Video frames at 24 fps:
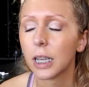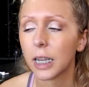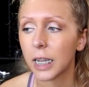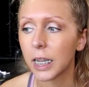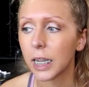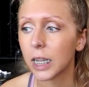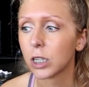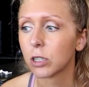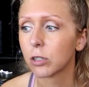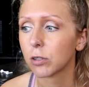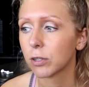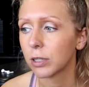
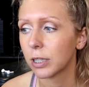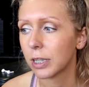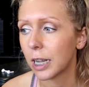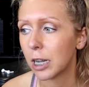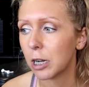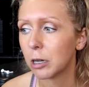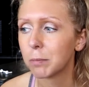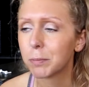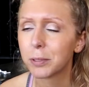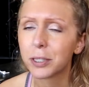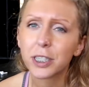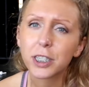hand really
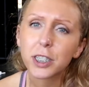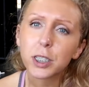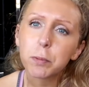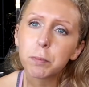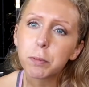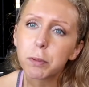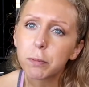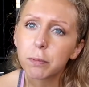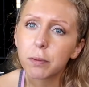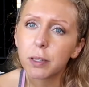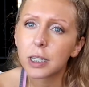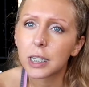helps. And some
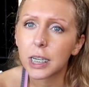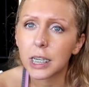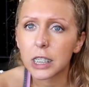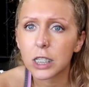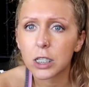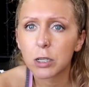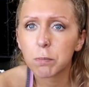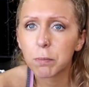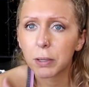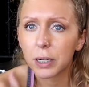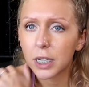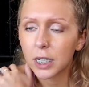people it
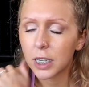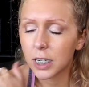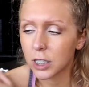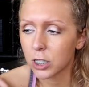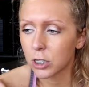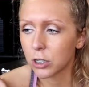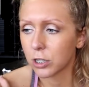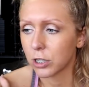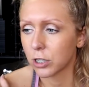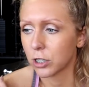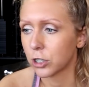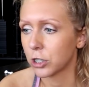doesn't, but it doesn't
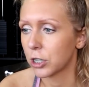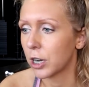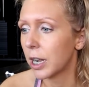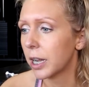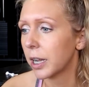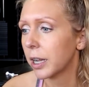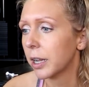hurt to try.